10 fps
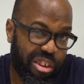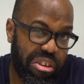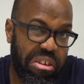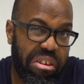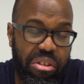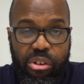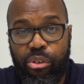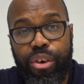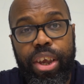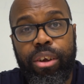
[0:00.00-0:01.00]
good, is it
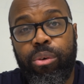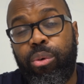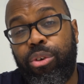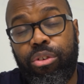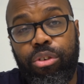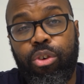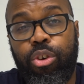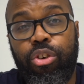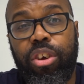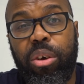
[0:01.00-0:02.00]
great, or
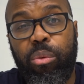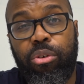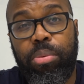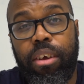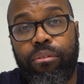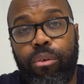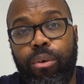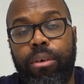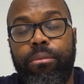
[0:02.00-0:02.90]
do you get what you pay for?